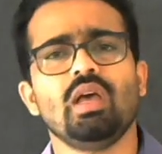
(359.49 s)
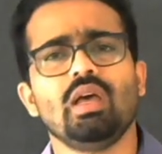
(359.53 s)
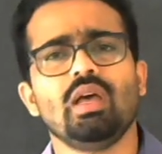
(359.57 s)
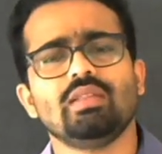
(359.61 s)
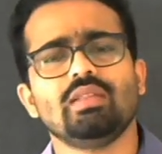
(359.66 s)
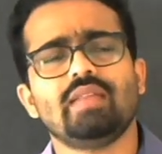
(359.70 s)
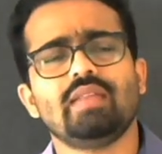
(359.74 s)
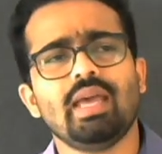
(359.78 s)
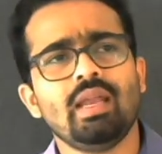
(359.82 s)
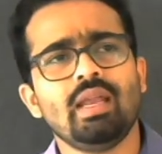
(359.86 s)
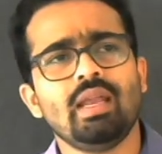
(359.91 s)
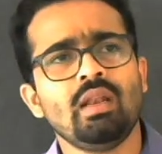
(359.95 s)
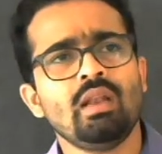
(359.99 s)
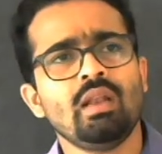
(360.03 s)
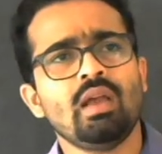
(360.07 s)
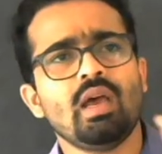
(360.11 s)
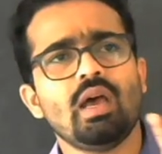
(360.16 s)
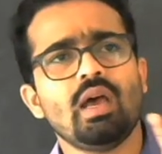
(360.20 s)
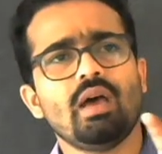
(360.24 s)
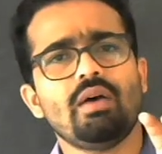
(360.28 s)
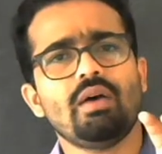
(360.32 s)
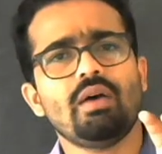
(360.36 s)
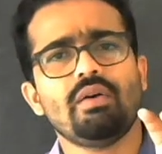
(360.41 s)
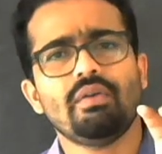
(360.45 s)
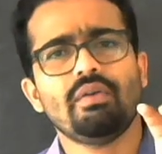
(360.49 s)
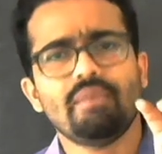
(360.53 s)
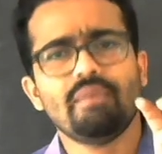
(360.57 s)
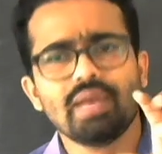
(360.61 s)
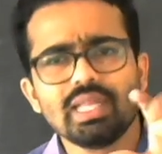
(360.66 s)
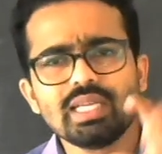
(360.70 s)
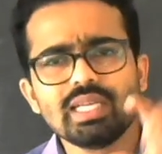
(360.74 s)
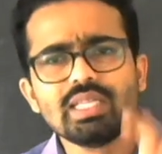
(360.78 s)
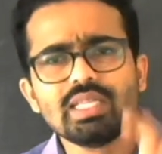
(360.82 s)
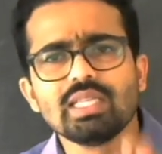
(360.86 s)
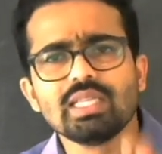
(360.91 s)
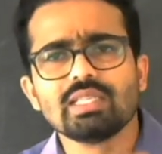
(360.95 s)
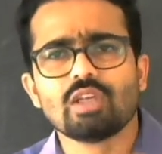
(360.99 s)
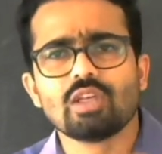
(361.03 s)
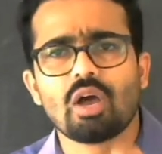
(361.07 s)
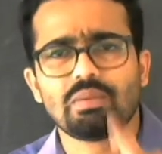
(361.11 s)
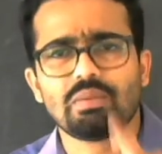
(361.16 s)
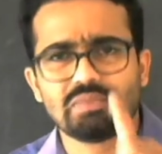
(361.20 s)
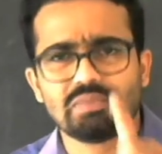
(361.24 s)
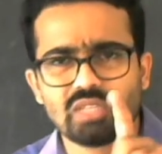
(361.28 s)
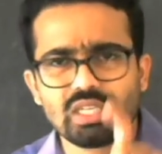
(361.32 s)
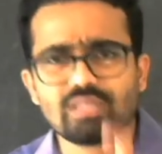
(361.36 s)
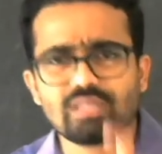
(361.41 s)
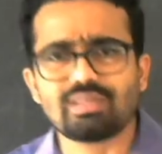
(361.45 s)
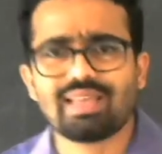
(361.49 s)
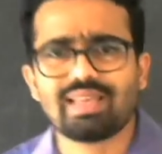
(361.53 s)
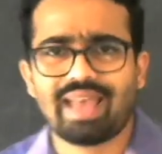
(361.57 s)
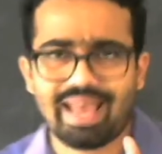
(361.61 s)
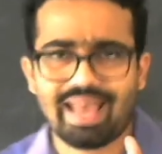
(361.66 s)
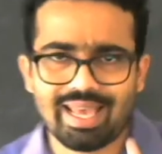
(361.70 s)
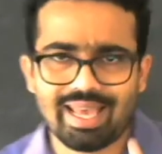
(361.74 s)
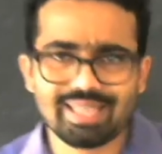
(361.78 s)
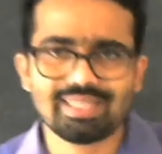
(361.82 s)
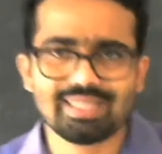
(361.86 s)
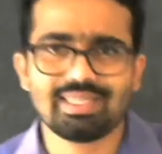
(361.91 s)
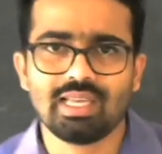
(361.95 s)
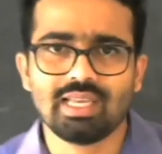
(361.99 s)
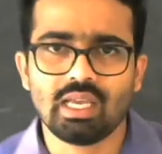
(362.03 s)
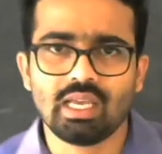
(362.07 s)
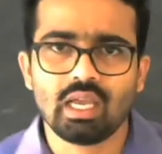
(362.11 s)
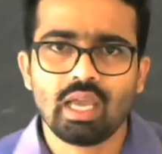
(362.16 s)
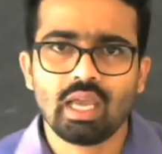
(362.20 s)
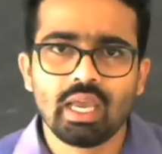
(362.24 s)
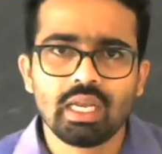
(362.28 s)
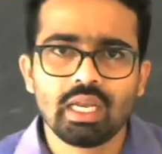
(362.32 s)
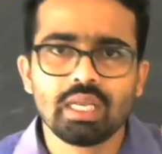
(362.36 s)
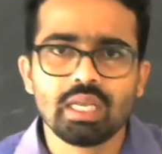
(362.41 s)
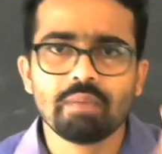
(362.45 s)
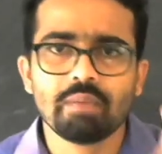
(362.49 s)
Then whether this optics has any